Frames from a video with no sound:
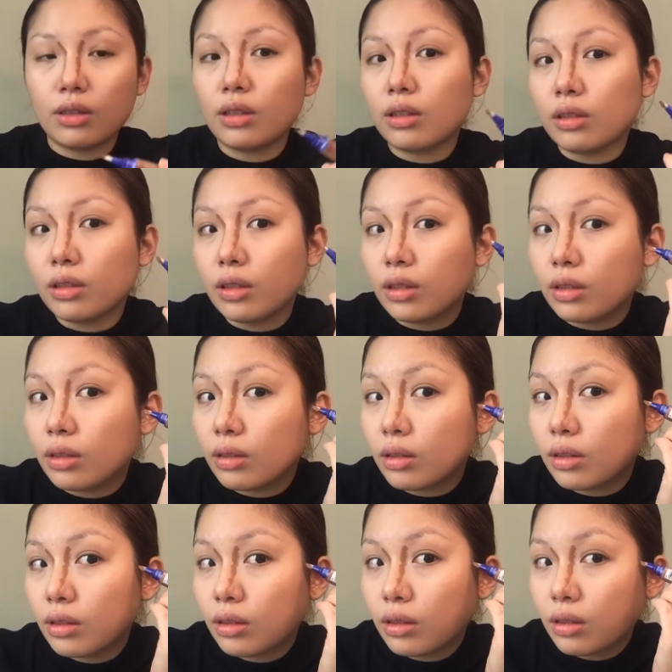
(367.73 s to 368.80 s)
And then
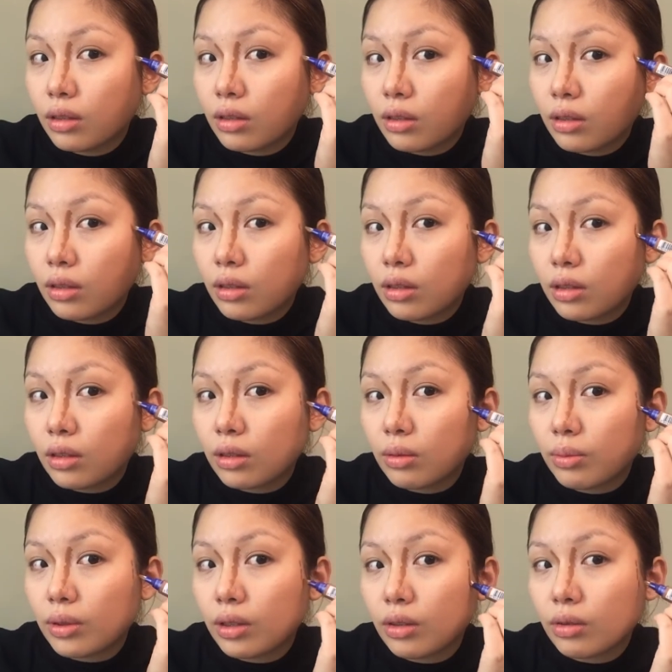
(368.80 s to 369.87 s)
a little
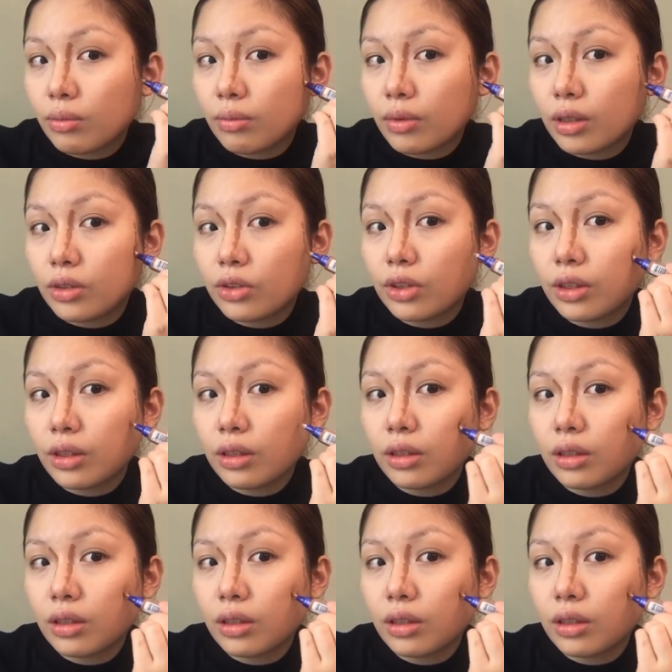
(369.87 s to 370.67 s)
bit on my cheek.